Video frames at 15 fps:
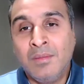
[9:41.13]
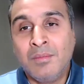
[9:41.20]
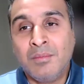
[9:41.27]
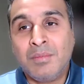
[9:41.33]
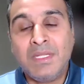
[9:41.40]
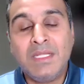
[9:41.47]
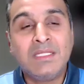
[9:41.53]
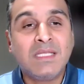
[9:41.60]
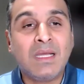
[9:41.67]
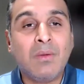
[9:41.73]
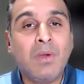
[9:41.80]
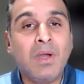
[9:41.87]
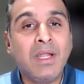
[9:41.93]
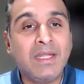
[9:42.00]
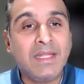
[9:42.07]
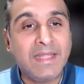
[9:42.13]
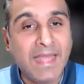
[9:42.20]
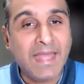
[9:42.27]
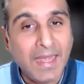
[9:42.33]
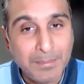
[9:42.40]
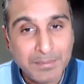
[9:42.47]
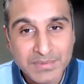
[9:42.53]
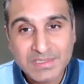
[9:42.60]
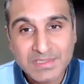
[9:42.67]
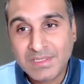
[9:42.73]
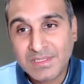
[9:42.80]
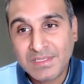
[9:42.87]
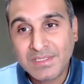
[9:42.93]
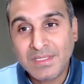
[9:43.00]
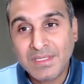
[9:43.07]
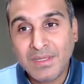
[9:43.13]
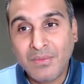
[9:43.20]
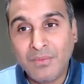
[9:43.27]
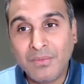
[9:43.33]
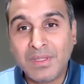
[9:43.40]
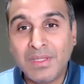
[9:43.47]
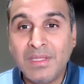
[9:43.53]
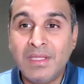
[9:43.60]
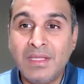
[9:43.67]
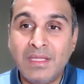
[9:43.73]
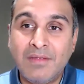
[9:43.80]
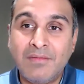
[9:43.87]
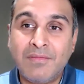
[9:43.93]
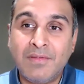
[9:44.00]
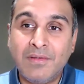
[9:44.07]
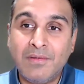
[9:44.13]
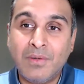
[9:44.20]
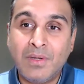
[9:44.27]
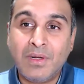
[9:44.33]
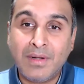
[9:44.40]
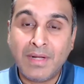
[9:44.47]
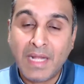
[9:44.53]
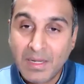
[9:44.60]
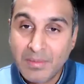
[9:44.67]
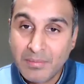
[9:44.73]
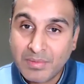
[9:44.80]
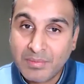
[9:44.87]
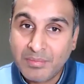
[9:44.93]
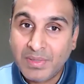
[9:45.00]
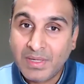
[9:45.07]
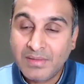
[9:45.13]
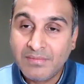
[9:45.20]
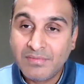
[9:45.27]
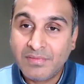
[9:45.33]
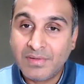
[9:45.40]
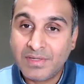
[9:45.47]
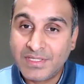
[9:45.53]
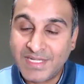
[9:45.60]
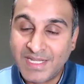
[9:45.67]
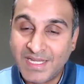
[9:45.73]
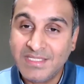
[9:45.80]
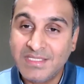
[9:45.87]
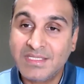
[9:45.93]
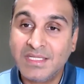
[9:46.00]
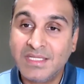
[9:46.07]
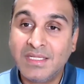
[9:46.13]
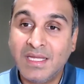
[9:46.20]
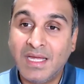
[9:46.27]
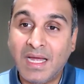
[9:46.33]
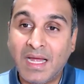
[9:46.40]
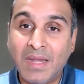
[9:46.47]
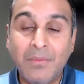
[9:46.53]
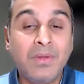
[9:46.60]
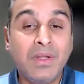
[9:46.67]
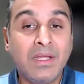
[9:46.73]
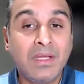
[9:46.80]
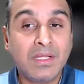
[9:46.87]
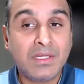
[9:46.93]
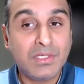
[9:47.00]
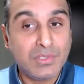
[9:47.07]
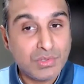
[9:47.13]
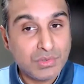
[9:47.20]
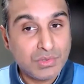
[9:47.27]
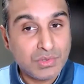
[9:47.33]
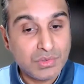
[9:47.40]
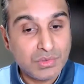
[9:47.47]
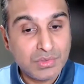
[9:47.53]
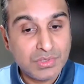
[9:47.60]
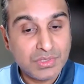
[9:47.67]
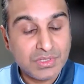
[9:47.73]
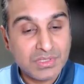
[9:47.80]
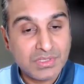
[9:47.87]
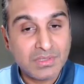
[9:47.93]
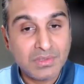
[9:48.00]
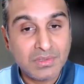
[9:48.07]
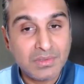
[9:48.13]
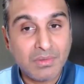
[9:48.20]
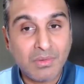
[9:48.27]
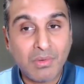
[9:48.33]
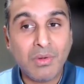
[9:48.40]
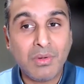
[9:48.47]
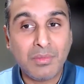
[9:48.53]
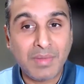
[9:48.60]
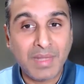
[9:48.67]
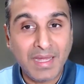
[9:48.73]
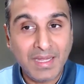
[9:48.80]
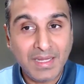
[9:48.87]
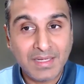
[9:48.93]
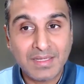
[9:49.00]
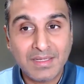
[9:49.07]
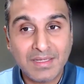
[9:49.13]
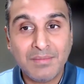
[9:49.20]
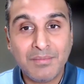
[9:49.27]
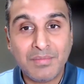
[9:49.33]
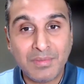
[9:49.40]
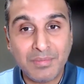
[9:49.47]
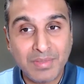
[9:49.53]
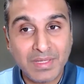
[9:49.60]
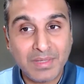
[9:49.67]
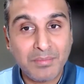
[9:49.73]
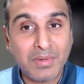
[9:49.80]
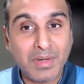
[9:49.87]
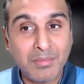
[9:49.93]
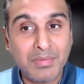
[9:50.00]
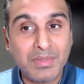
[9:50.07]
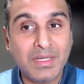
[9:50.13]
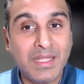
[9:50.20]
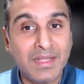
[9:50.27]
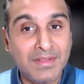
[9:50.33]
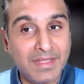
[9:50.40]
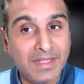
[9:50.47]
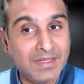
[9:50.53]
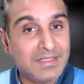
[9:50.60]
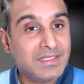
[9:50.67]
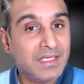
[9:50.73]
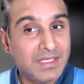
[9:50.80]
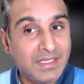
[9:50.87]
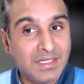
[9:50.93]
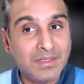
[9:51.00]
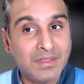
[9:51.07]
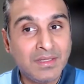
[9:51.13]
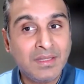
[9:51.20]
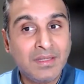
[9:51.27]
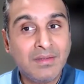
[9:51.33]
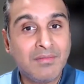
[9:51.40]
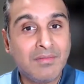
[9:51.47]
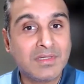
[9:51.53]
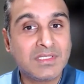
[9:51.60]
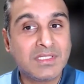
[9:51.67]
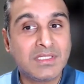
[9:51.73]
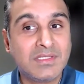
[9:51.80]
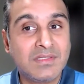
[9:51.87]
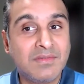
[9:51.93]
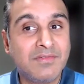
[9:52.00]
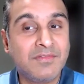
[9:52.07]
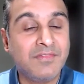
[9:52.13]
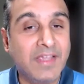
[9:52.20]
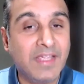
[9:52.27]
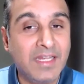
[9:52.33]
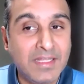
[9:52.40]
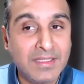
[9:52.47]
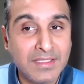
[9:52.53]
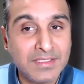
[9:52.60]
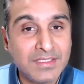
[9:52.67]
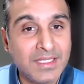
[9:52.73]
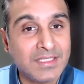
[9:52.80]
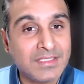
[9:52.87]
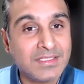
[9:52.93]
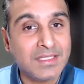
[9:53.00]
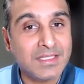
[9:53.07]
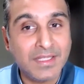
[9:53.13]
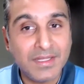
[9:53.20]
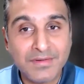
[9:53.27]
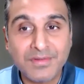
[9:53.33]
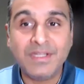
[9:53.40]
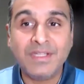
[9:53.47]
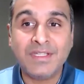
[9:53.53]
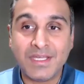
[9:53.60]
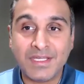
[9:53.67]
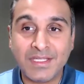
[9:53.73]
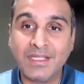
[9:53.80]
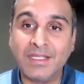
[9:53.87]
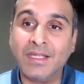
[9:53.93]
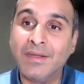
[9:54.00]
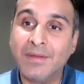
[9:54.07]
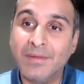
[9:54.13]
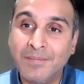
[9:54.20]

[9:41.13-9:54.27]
please avoid gaps. Okay. If you are not prepared for a test, I would encourage you to just hold back, prepare properly, and then take it versus failing the test and then retaking it.